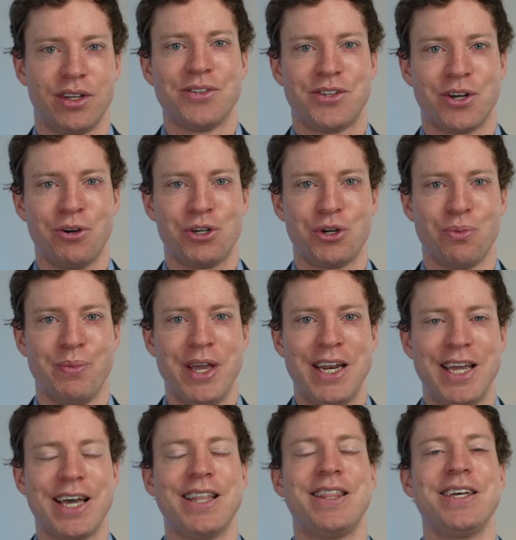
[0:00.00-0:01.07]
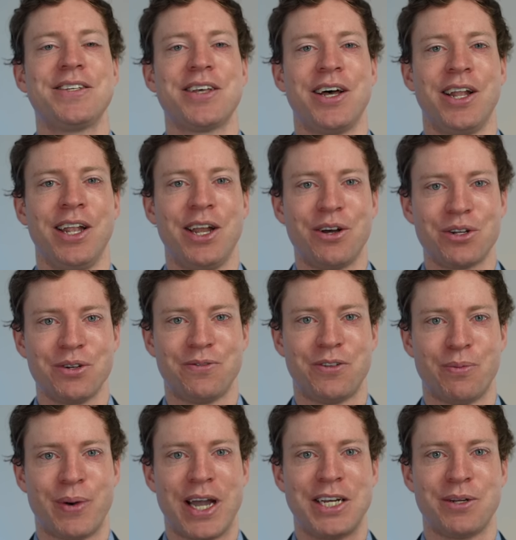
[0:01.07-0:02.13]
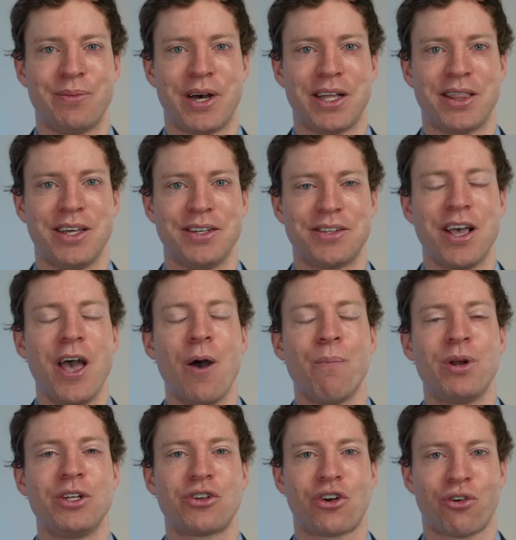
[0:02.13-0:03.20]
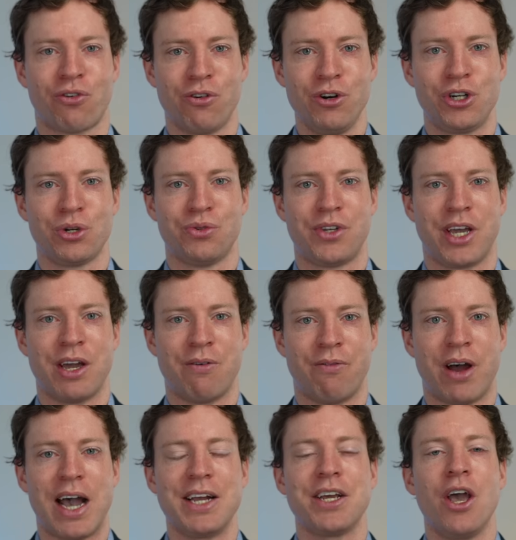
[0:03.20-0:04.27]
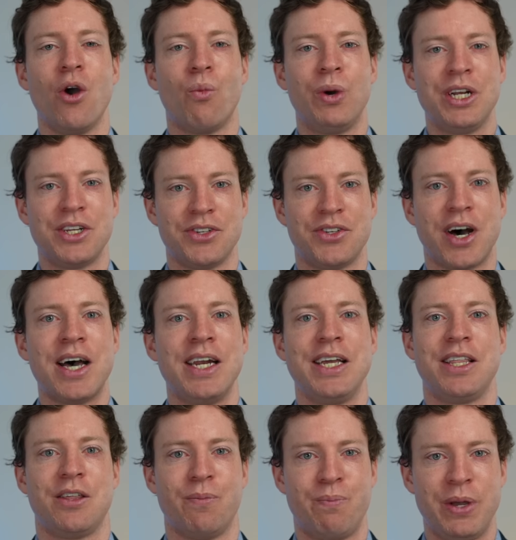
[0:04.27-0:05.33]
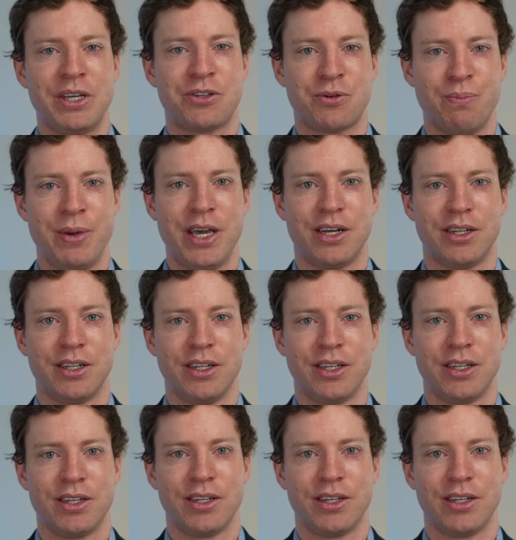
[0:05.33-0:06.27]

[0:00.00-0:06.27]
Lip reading: On social media, there's a lot of debate about this, but it's crucial to get right when designing the best meal.